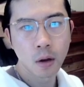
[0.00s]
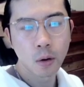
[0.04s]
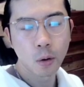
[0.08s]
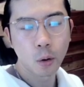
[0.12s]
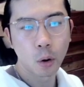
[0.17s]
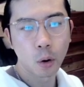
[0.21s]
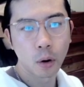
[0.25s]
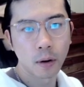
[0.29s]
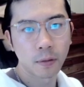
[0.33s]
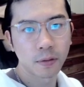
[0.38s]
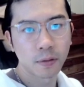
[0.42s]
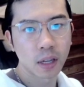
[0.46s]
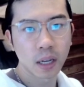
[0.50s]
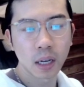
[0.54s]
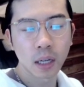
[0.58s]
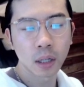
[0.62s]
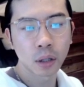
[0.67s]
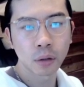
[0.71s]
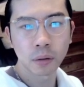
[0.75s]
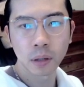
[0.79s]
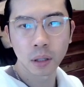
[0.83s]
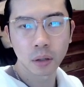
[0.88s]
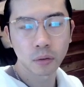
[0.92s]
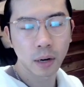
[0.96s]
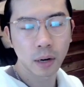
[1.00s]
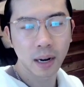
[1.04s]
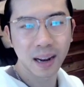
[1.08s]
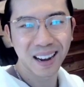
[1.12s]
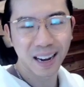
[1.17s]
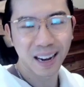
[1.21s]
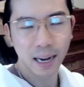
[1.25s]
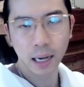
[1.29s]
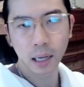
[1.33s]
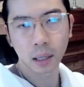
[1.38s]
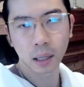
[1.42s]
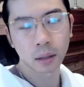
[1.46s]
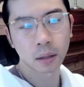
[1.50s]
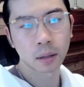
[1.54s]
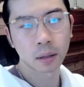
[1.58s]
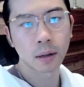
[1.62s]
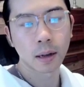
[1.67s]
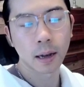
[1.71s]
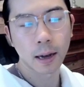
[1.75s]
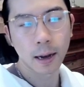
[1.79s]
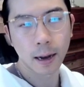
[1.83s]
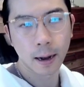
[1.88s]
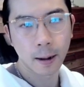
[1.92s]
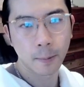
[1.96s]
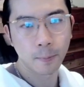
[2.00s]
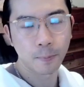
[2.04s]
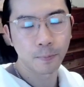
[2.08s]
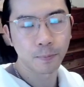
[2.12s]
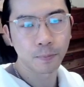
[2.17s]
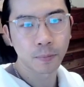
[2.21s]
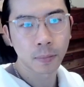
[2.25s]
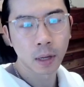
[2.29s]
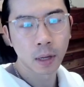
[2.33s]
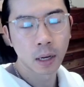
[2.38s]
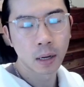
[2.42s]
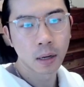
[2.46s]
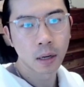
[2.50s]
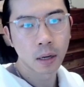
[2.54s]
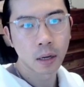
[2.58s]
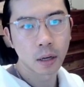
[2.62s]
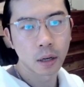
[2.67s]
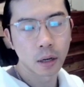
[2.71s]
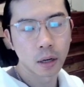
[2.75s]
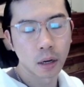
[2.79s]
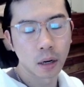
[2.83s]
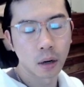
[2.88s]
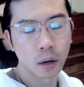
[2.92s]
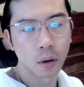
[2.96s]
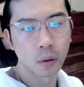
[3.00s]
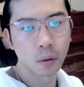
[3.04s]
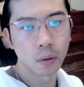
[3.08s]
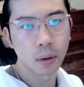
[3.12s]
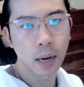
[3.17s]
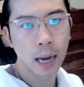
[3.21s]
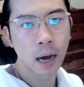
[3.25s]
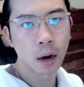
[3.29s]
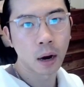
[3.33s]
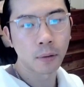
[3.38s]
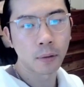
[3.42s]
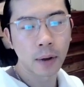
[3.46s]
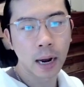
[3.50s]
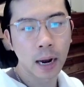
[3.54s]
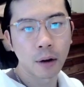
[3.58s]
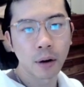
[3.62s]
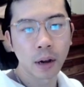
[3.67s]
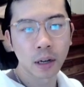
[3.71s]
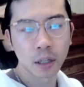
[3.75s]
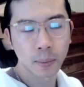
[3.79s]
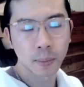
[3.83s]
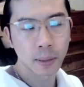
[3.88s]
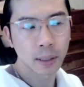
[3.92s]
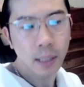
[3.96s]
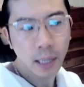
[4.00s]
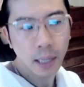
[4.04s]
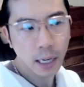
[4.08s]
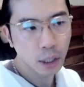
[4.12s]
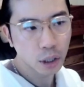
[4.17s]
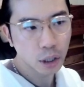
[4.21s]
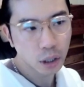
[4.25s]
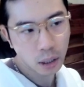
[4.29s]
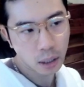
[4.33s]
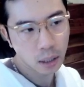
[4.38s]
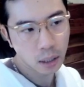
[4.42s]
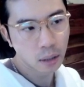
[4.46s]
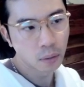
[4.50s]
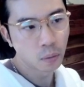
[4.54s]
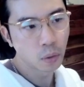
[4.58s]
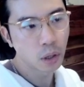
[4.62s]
or if the interest rate hikes, out of our expectation,